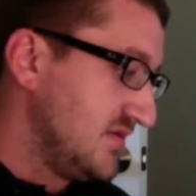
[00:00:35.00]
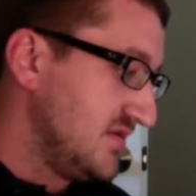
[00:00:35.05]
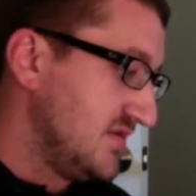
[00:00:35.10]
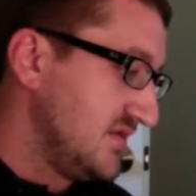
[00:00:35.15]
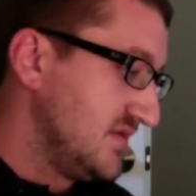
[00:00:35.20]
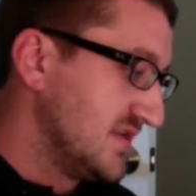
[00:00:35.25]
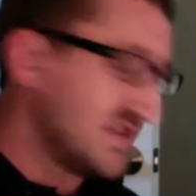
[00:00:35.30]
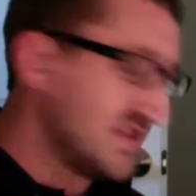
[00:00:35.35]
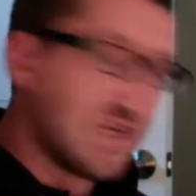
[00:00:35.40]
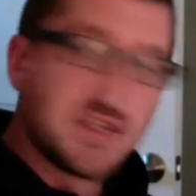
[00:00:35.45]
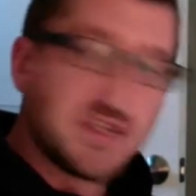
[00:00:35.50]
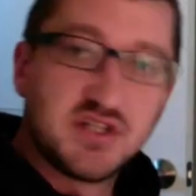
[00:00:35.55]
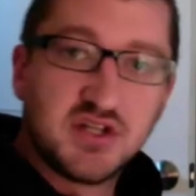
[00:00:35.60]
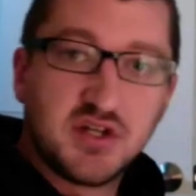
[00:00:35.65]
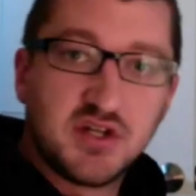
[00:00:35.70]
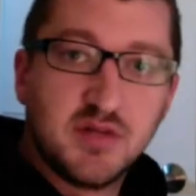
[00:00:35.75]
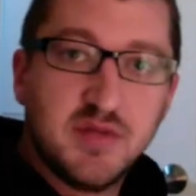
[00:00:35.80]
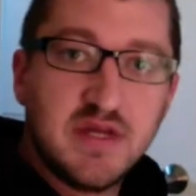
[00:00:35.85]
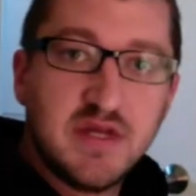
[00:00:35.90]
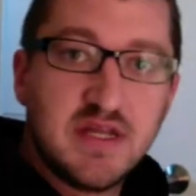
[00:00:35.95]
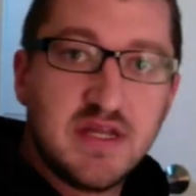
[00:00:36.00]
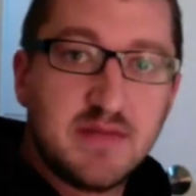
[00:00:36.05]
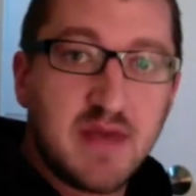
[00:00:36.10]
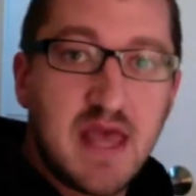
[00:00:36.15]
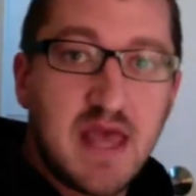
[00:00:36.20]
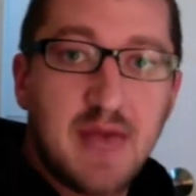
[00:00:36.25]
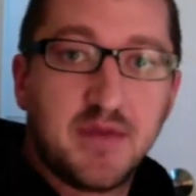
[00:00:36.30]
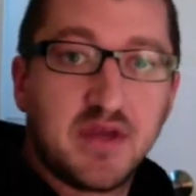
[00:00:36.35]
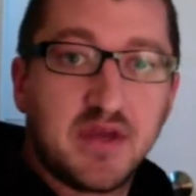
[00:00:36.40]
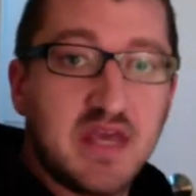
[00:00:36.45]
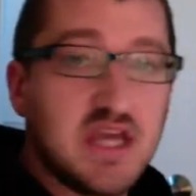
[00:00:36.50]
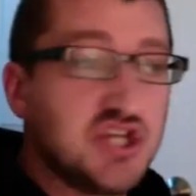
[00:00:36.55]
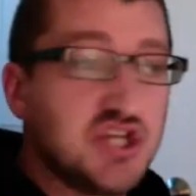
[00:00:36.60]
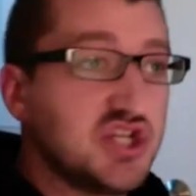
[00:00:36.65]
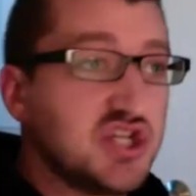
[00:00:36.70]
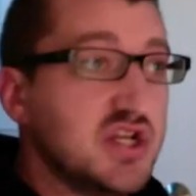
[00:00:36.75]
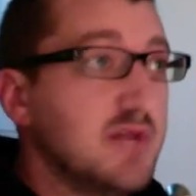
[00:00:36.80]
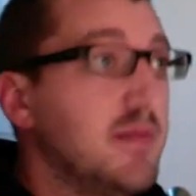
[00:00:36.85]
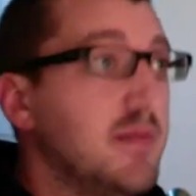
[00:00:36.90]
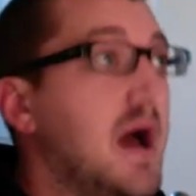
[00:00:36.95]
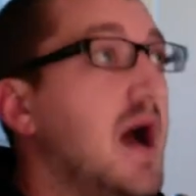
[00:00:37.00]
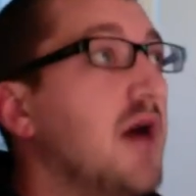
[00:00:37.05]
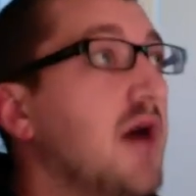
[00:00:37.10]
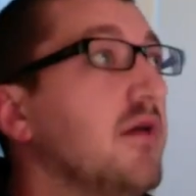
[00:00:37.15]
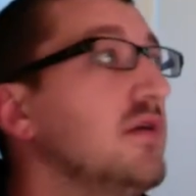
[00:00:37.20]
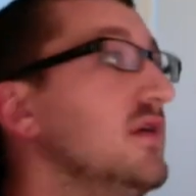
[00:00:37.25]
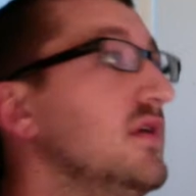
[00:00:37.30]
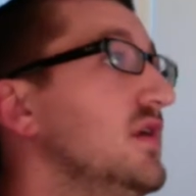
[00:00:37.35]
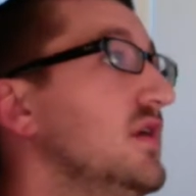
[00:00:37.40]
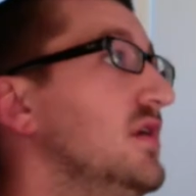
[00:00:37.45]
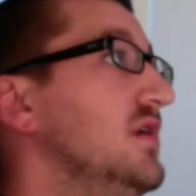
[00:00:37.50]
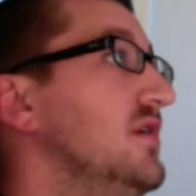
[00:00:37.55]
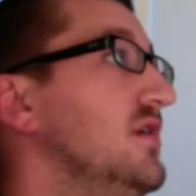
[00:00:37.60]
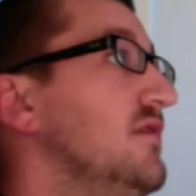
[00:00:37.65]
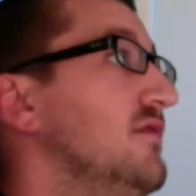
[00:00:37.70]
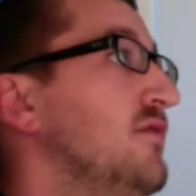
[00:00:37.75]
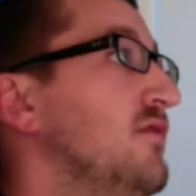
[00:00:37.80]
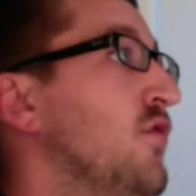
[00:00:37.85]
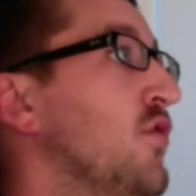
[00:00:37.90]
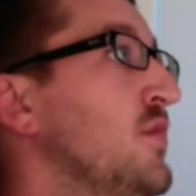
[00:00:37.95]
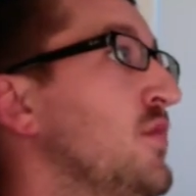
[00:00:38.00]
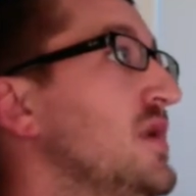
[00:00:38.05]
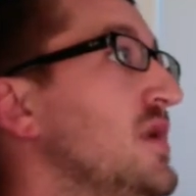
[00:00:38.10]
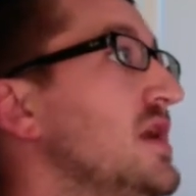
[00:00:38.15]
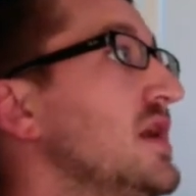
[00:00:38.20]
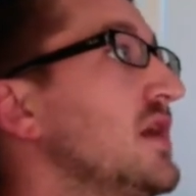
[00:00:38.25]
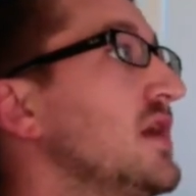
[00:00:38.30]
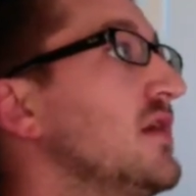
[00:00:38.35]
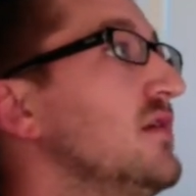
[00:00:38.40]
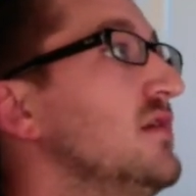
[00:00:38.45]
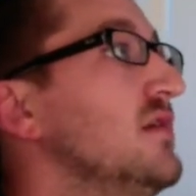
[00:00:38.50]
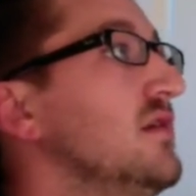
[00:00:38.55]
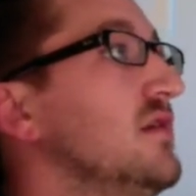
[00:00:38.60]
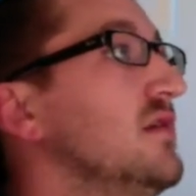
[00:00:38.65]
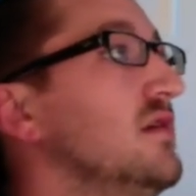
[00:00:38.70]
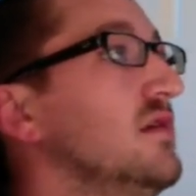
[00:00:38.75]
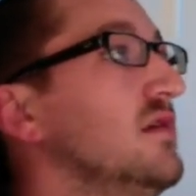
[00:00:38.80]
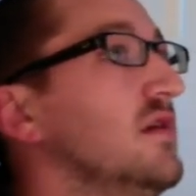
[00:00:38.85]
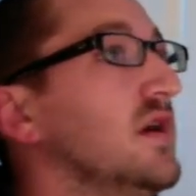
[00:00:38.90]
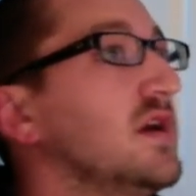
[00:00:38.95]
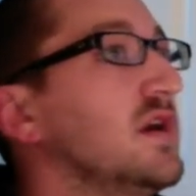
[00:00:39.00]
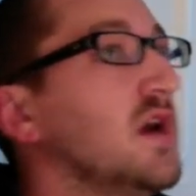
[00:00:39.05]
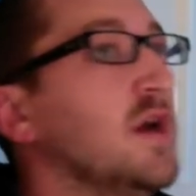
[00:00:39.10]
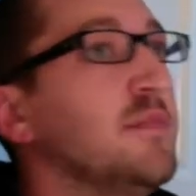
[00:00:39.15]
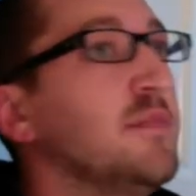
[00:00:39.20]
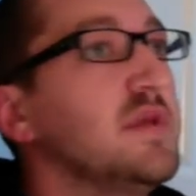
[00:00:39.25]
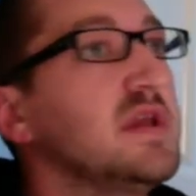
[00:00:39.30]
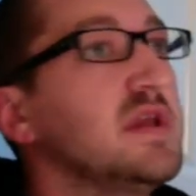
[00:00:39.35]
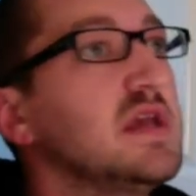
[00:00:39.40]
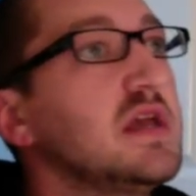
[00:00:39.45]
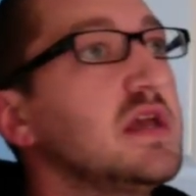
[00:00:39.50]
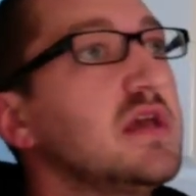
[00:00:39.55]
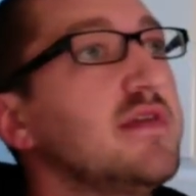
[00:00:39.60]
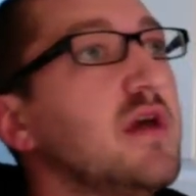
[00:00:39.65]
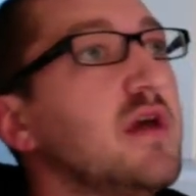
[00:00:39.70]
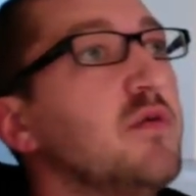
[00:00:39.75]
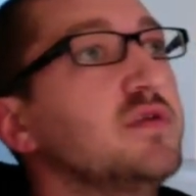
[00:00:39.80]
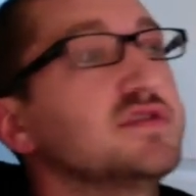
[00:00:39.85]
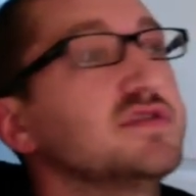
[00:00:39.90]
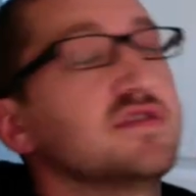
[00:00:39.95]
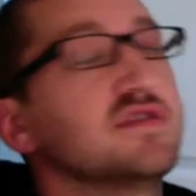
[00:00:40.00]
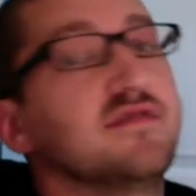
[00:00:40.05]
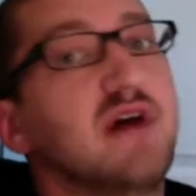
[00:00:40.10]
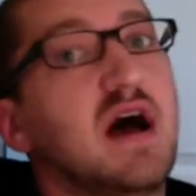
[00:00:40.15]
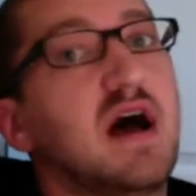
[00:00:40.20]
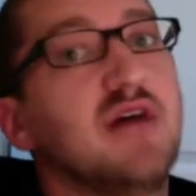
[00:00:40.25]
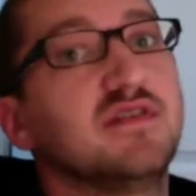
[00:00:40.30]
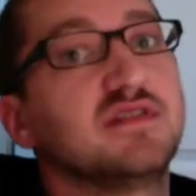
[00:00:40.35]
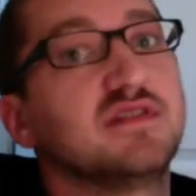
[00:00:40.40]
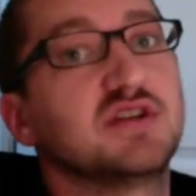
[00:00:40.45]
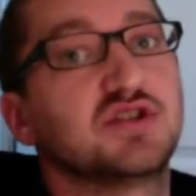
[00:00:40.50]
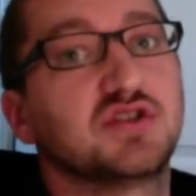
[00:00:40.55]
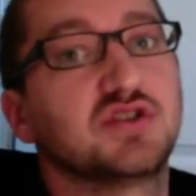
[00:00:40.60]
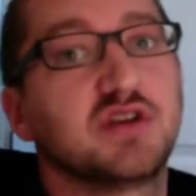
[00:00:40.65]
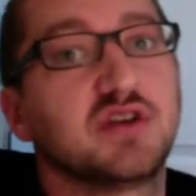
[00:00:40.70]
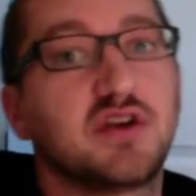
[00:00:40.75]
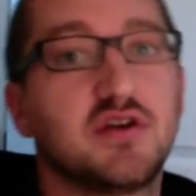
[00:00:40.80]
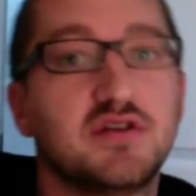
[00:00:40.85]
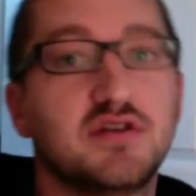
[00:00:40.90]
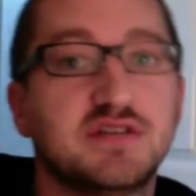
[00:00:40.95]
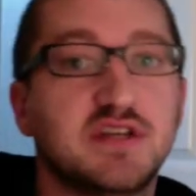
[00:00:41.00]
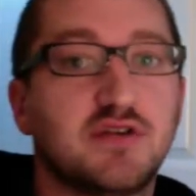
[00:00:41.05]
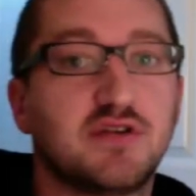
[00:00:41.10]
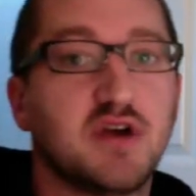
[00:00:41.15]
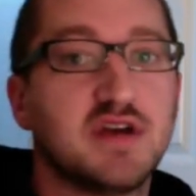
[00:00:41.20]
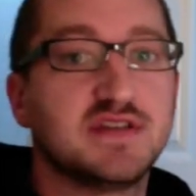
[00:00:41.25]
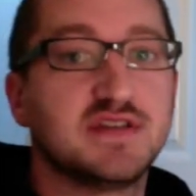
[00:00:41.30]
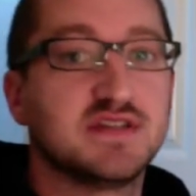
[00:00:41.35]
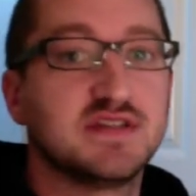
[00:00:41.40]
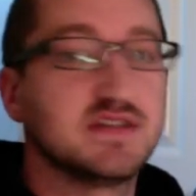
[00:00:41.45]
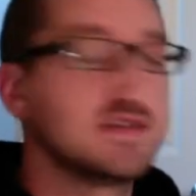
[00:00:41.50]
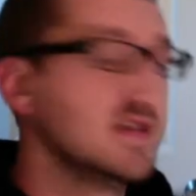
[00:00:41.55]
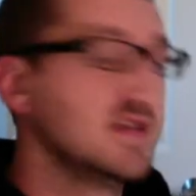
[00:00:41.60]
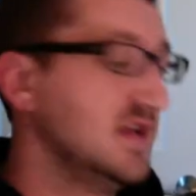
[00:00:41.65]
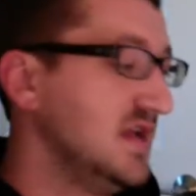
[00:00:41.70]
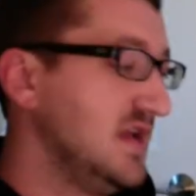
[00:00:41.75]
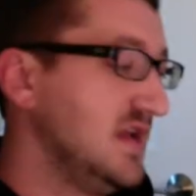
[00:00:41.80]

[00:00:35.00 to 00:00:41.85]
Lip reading: discussed a little bit in my application about forming a company that would survive essentially a currency crisis,